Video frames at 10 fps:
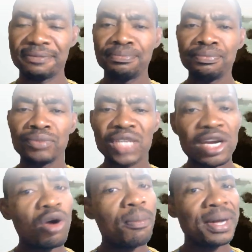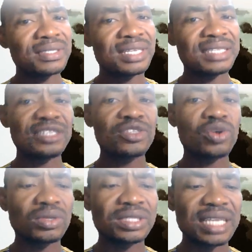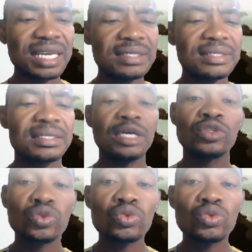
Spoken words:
A compound sentence contains two